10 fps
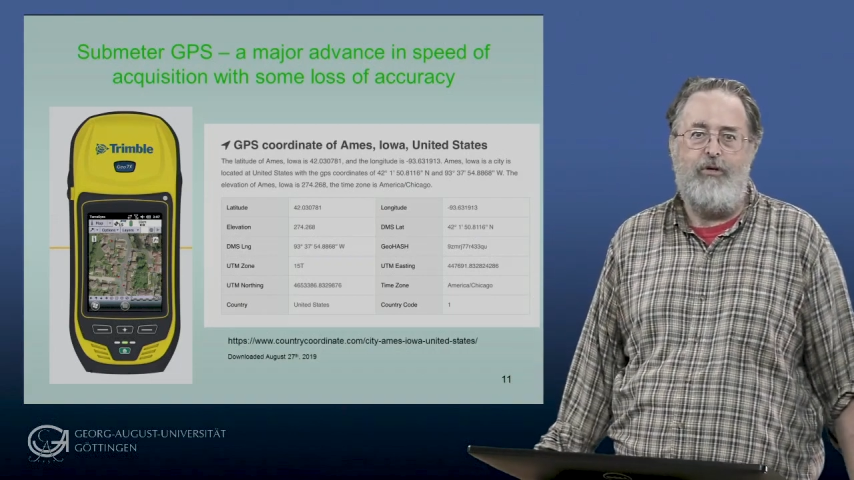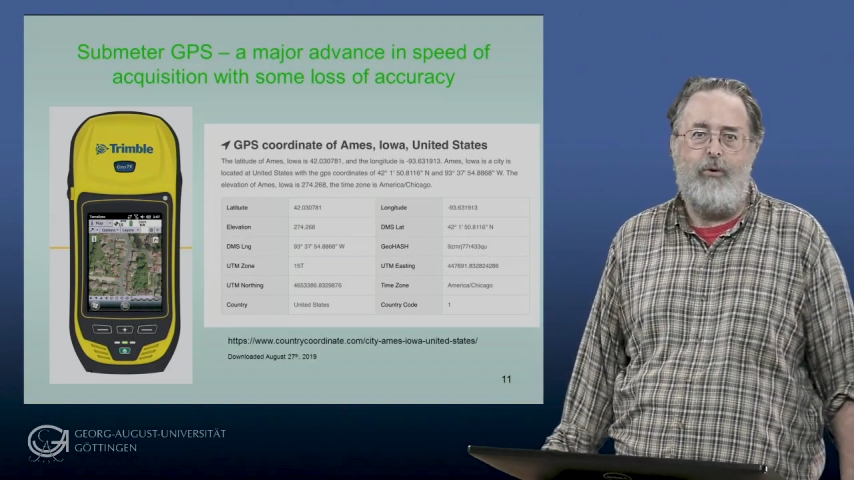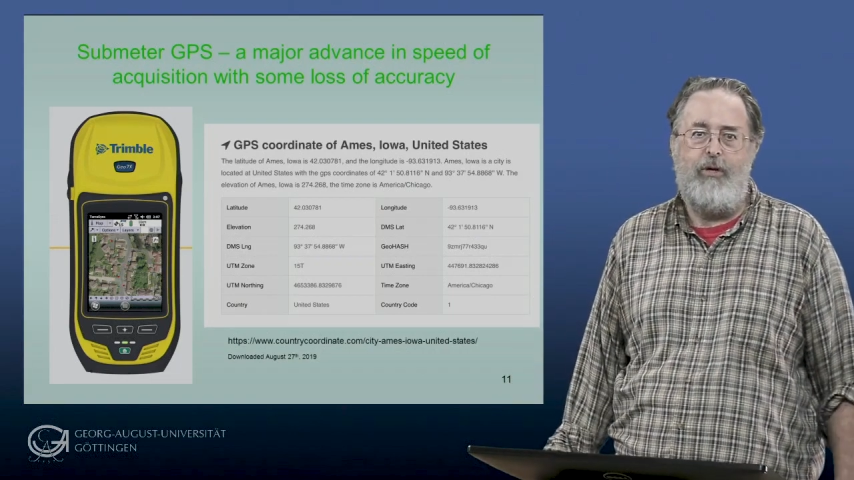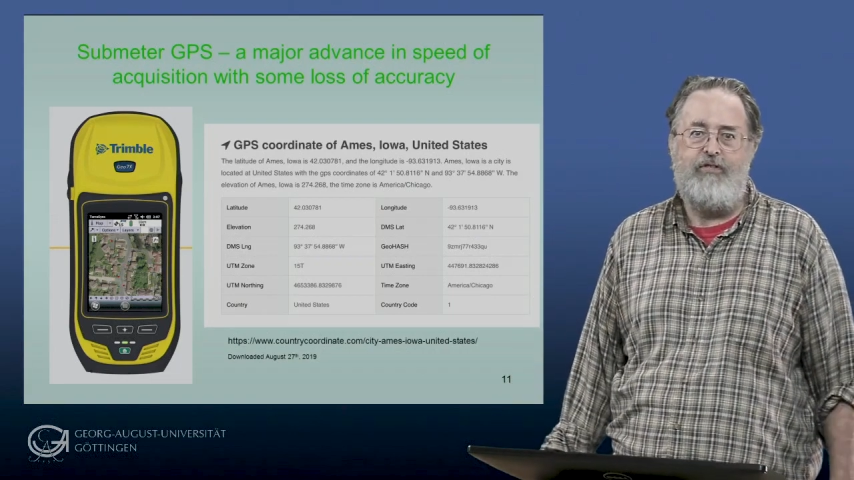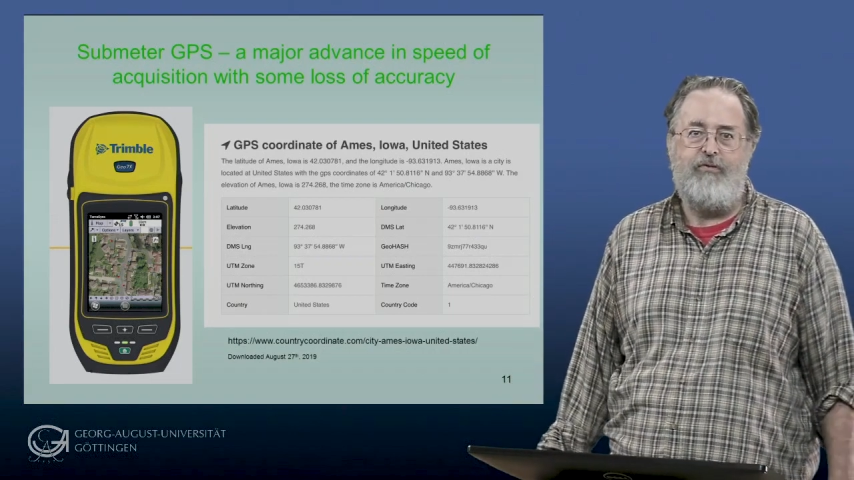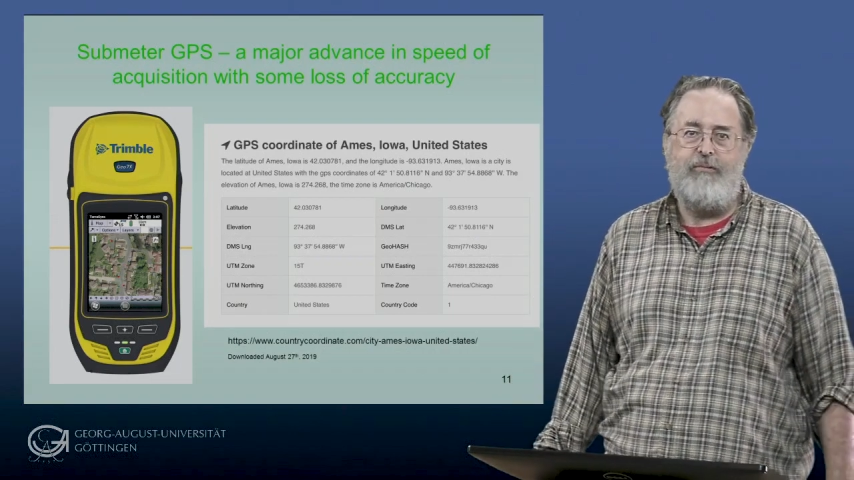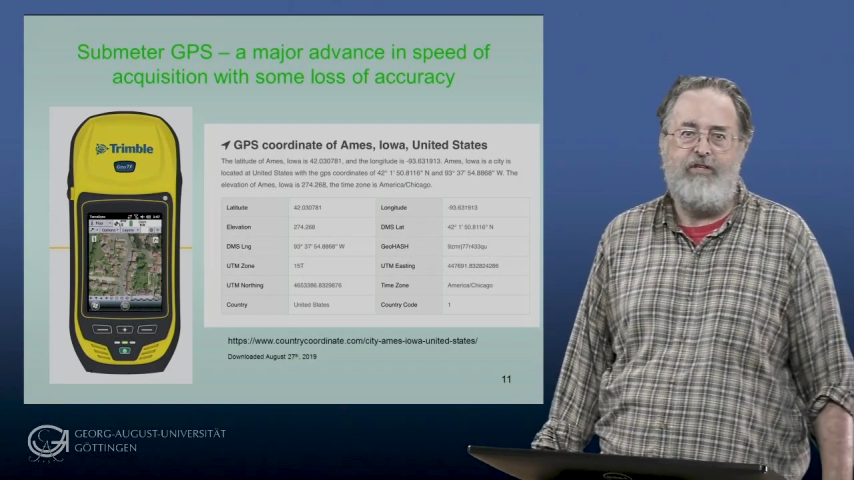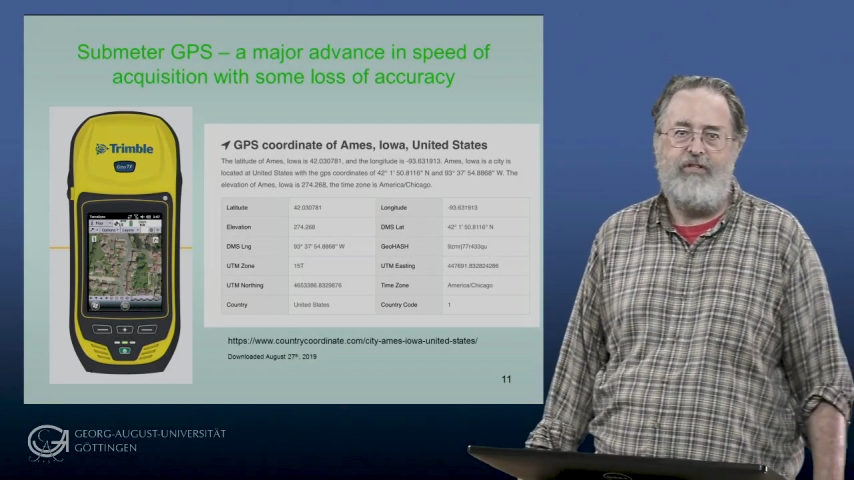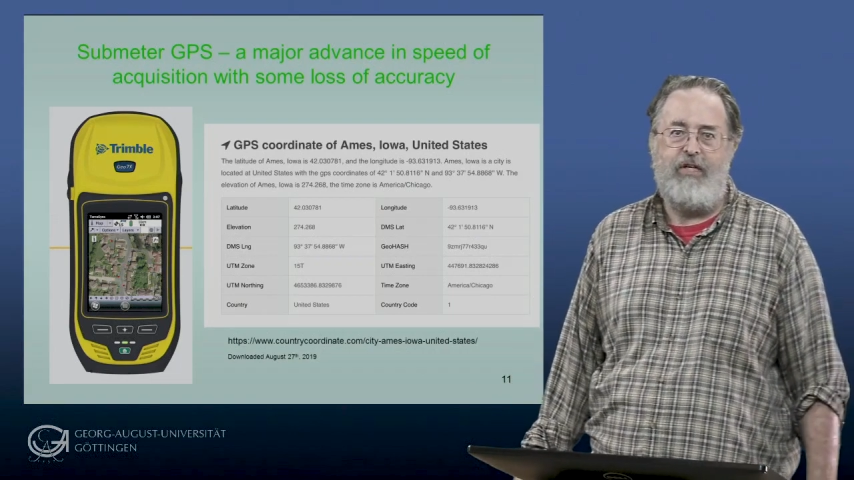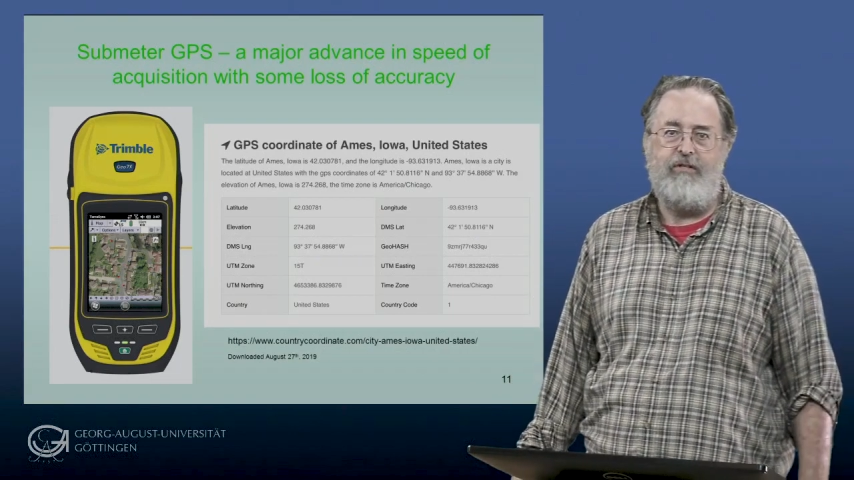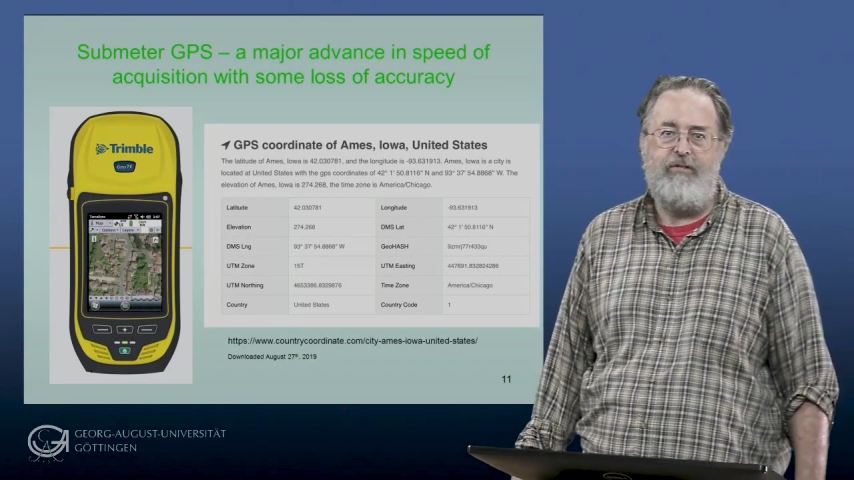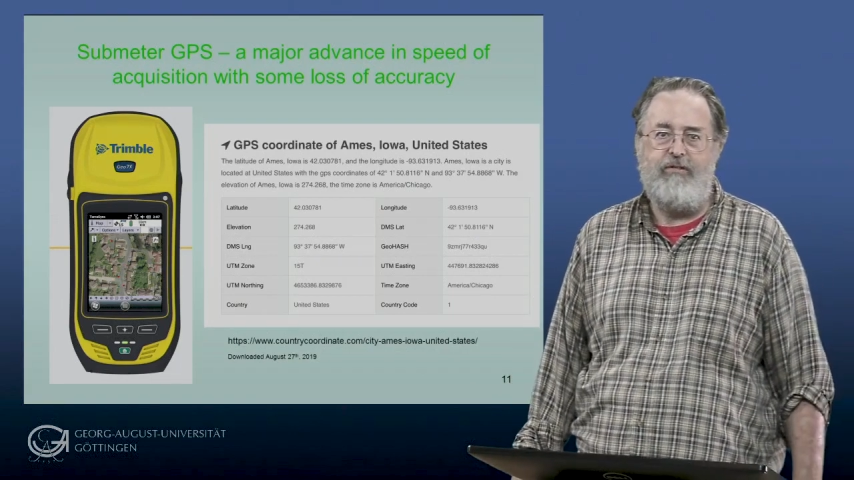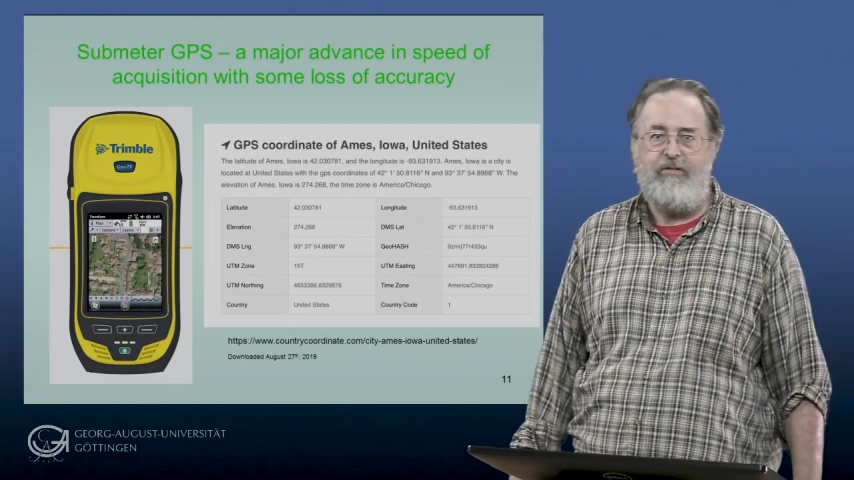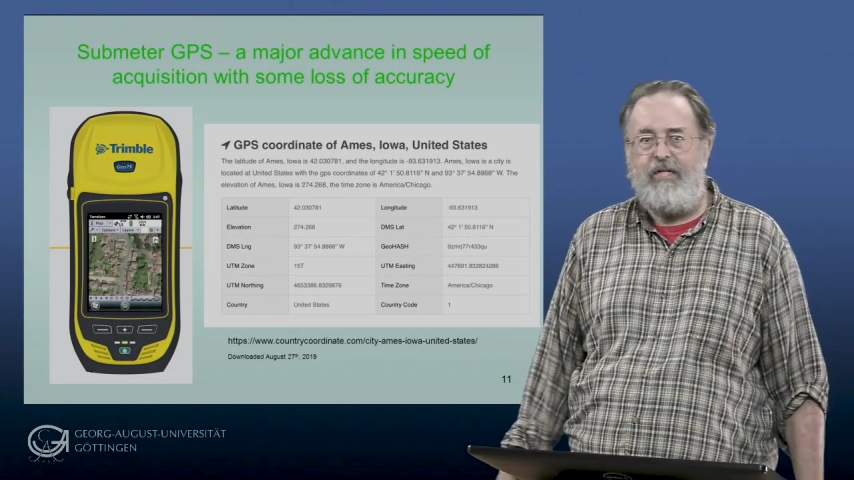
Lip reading: noise from the signals,